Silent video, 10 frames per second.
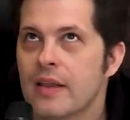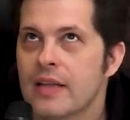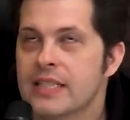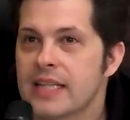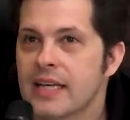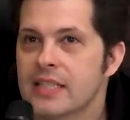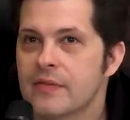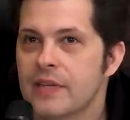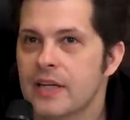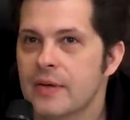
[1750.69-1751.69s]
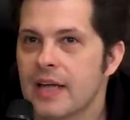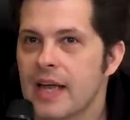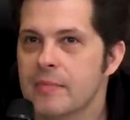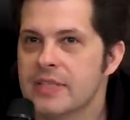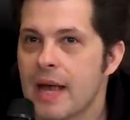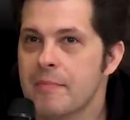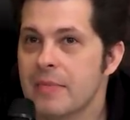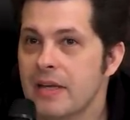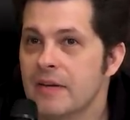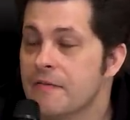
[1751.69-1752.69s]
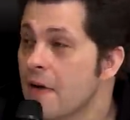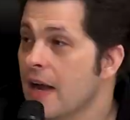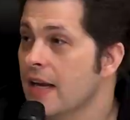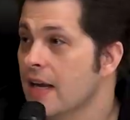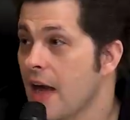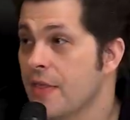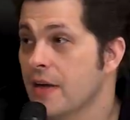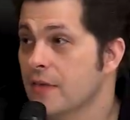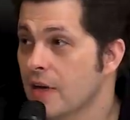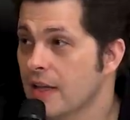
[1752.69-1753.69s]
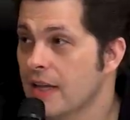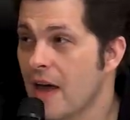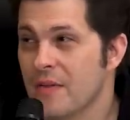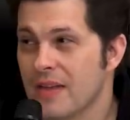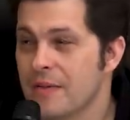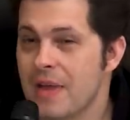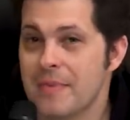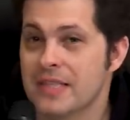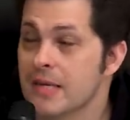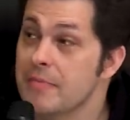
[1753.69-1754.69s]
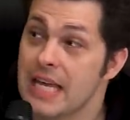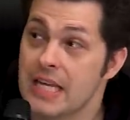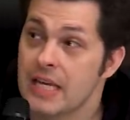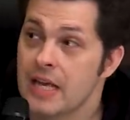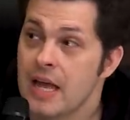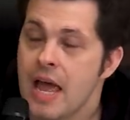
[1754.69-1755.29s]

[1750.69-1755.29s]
these things in video games that mean fucking nothing really other than maybe to me